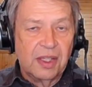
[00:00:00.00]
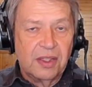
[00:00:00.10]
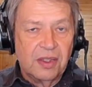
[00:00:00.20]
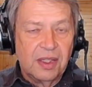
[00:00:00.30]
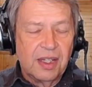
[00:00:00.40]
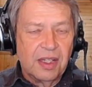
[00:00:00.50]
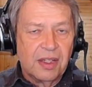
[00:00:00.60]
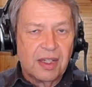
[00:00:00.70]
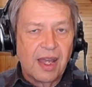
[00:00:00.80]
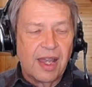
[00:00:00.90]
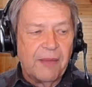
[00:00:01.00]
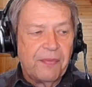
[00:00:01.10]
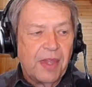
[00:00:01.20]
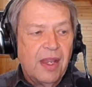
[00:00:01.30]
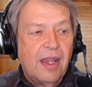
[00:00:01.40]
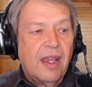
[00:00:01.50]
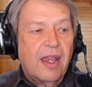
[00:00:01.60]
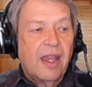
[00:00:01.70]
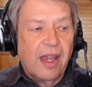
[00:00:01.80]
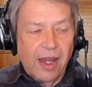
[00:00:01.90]
And that teaches us patience,
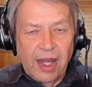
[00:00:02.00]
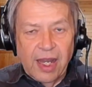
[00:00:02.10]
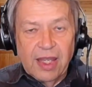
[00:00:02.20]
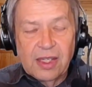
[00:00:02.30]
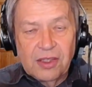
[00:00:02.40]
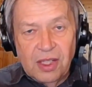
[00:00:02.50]
impulse control,